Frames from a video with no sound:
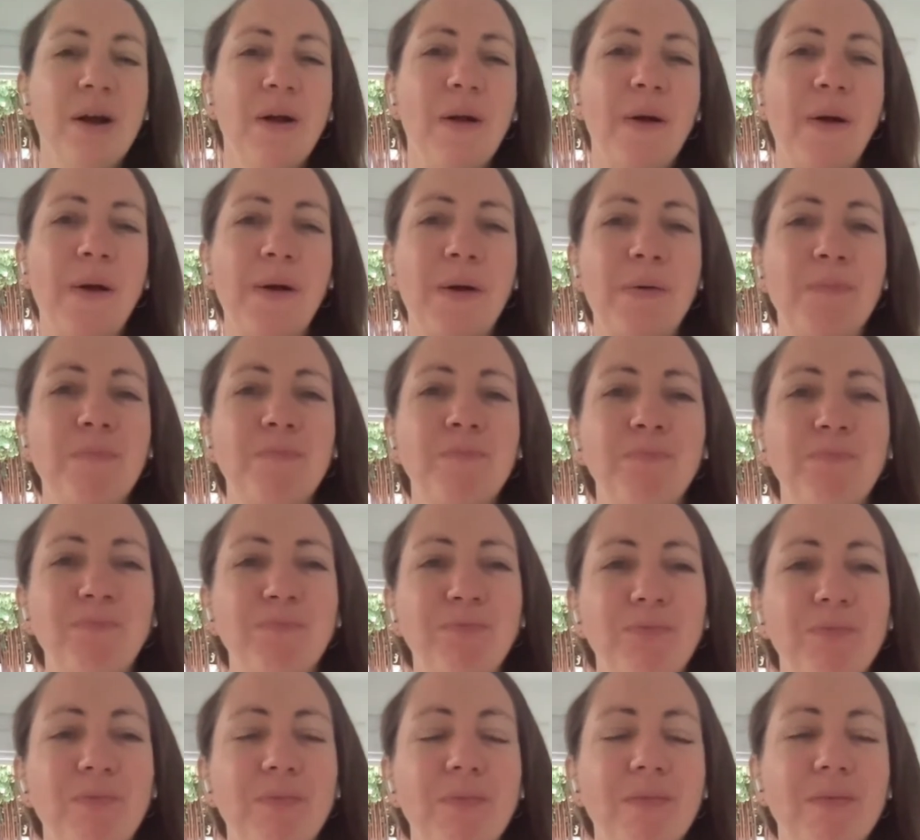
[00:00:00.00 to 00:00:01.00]
Um,
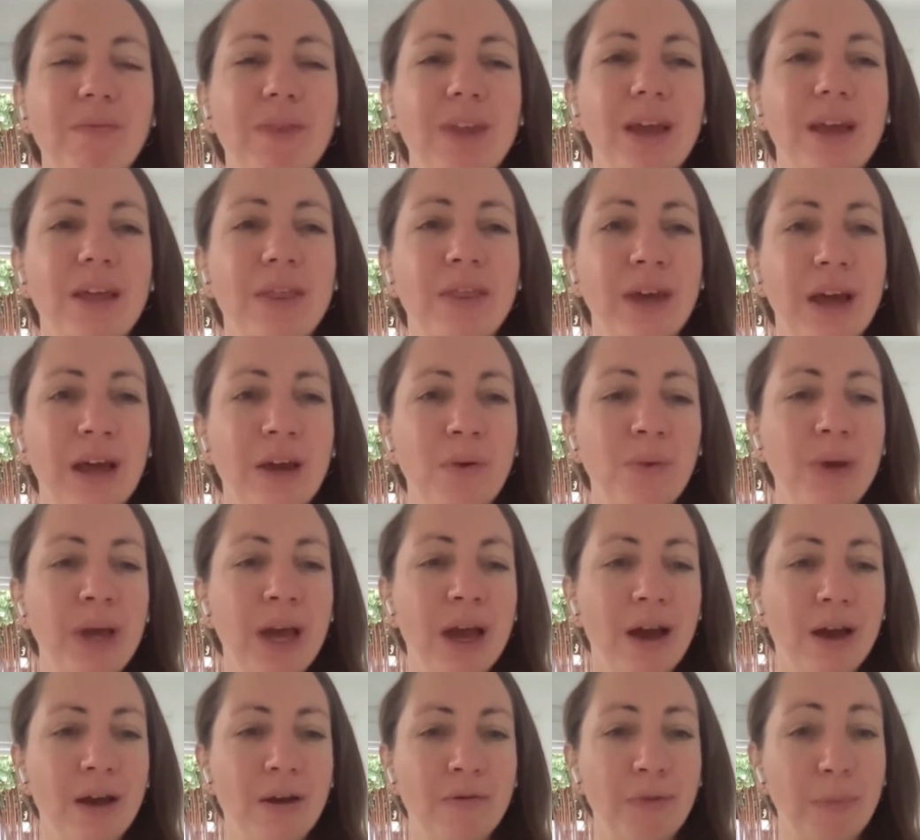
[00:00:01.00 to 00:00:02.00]
then we
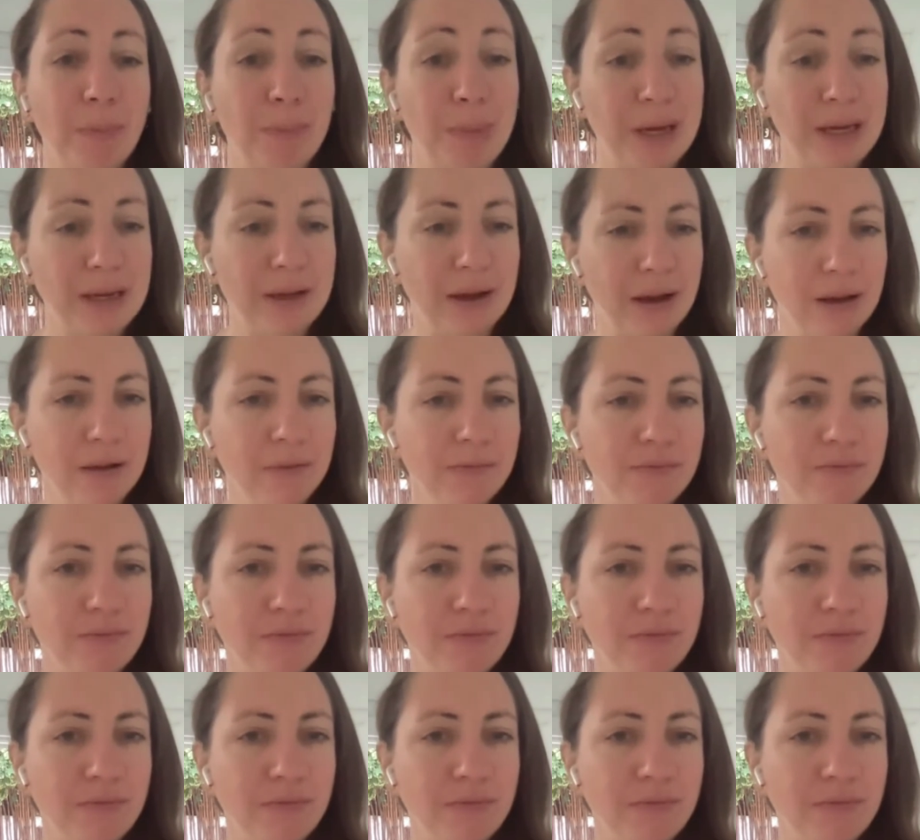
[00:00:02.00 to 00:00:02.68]
have Pitta,